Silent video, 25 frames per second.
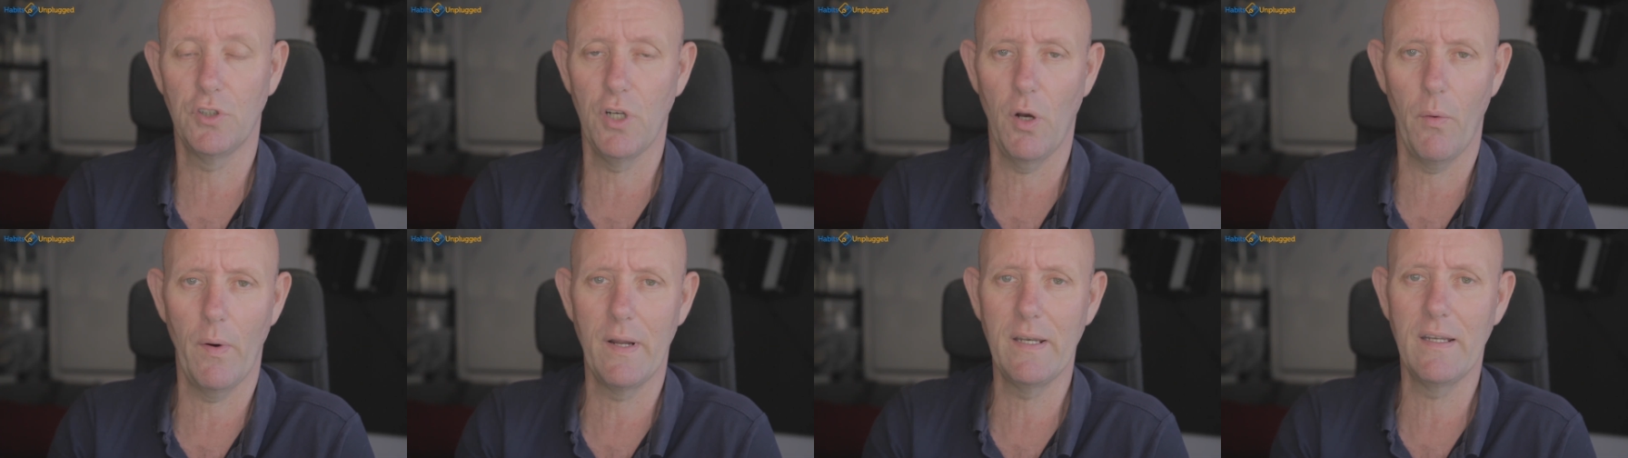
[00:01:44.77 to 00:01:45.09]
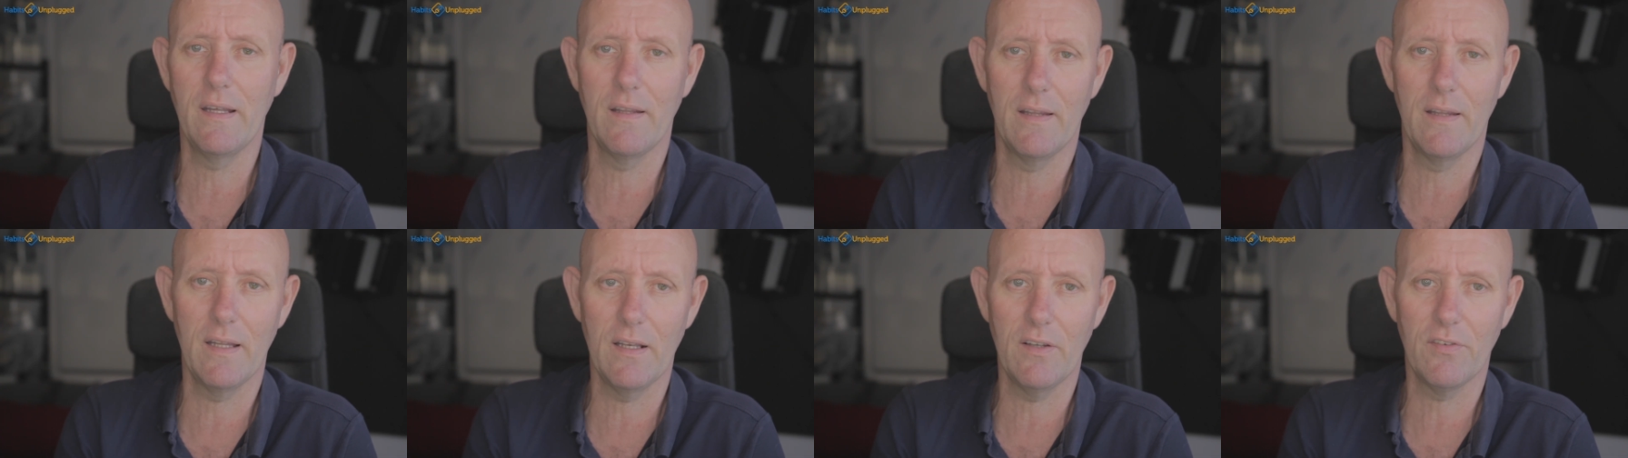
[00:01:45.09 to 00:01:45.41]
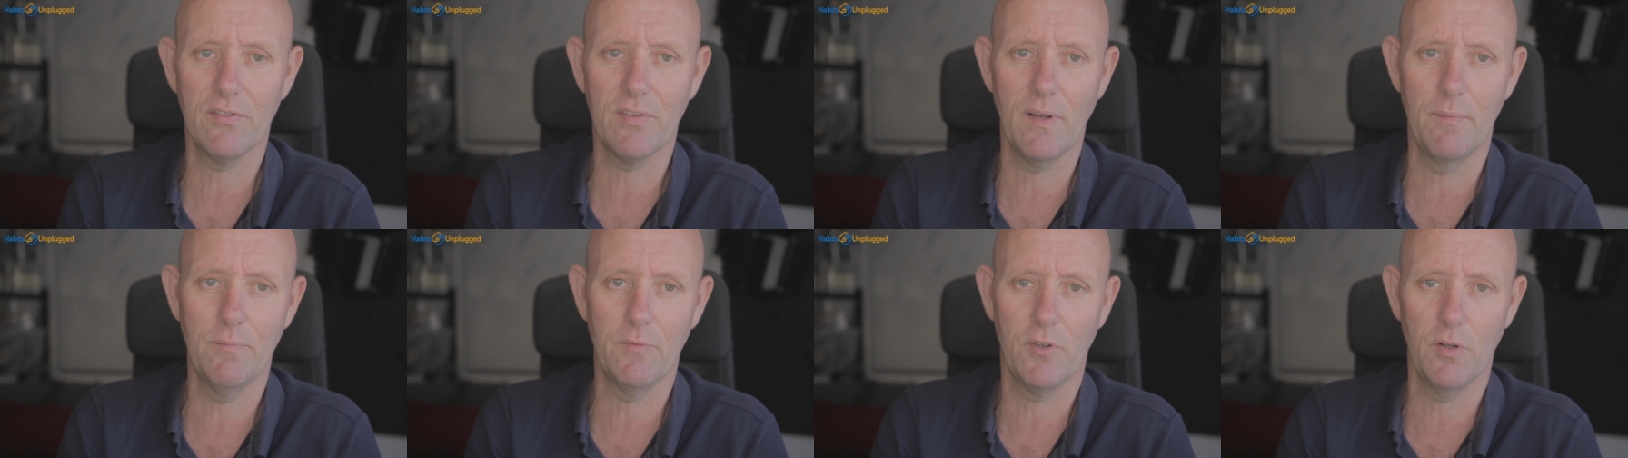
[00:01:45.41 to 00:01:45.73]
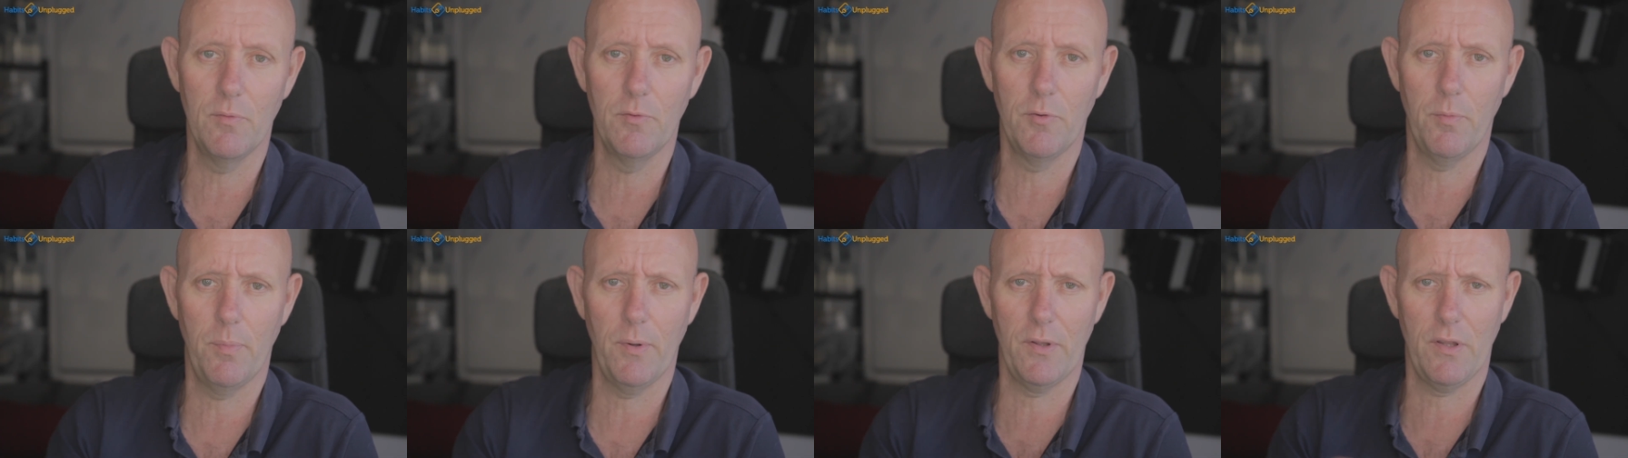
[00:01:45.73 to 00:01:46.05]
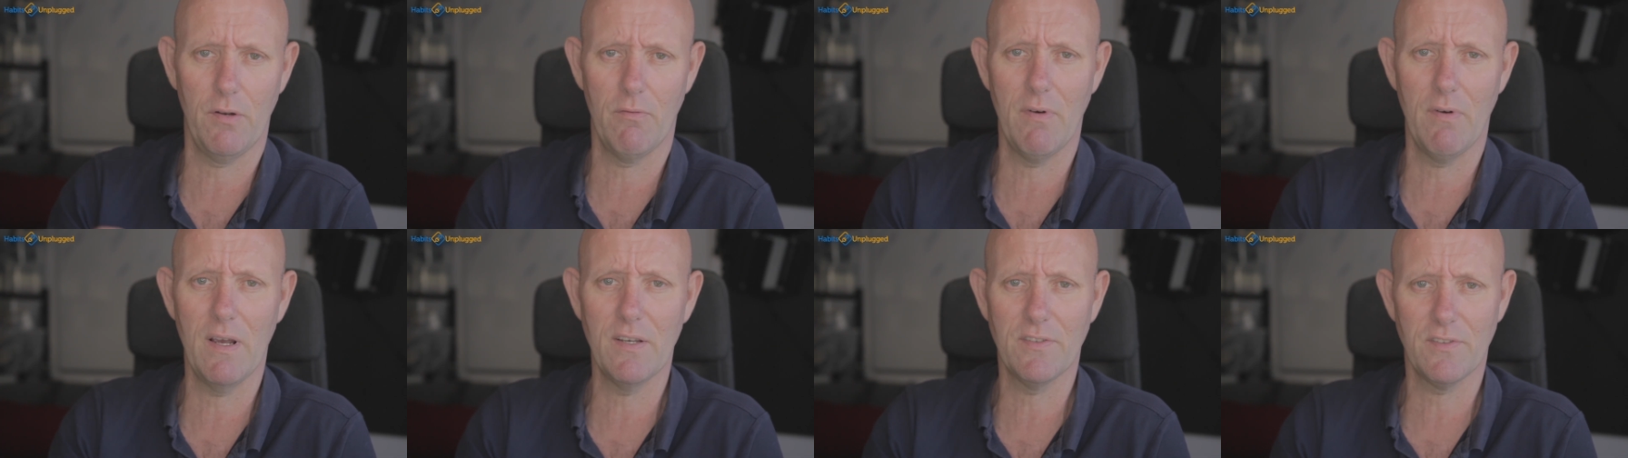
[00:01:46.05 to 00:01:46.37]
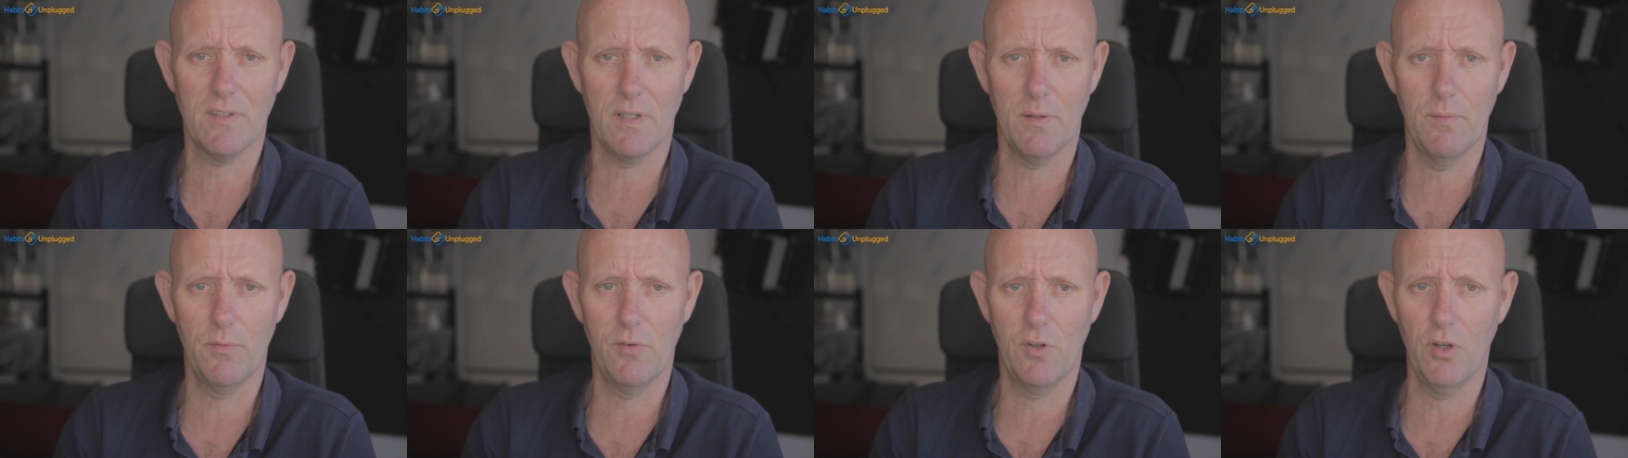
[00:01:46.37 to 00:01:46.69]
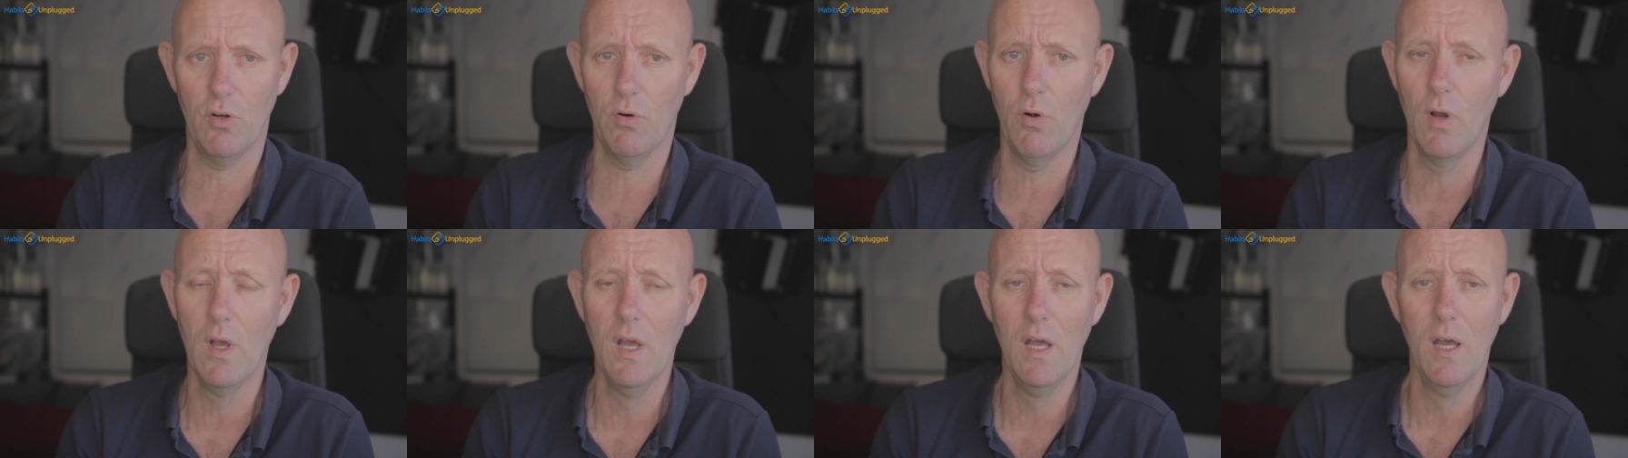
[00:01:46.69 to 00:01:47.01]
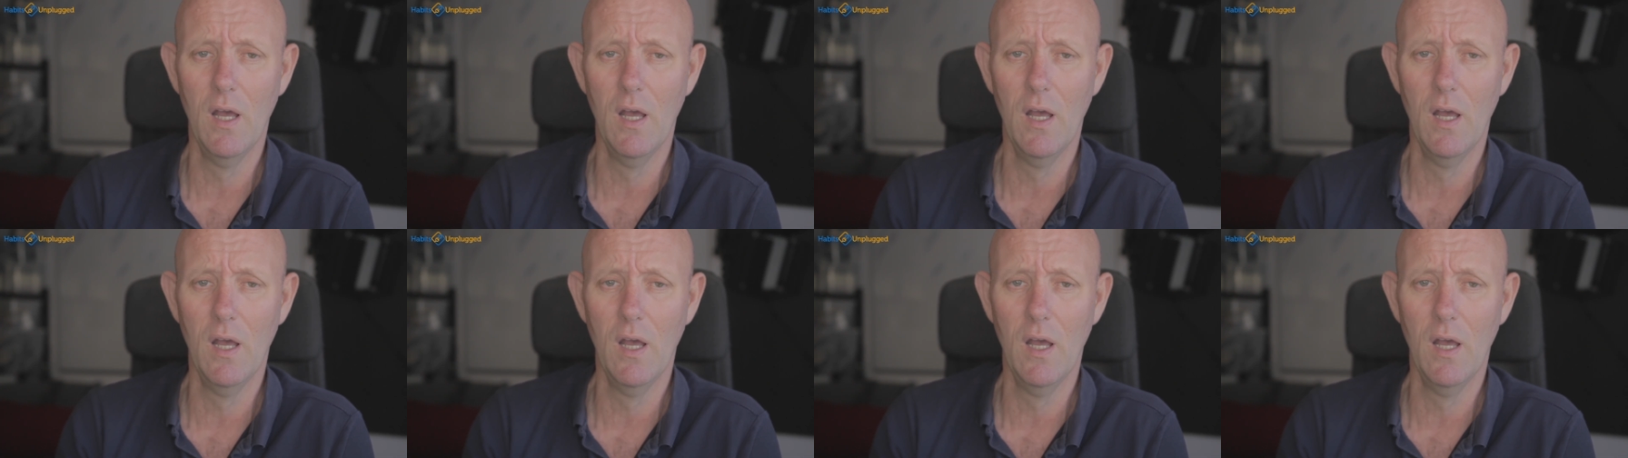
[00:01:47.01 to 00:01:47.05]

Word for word: show any of these symptoms, but the rest of them do.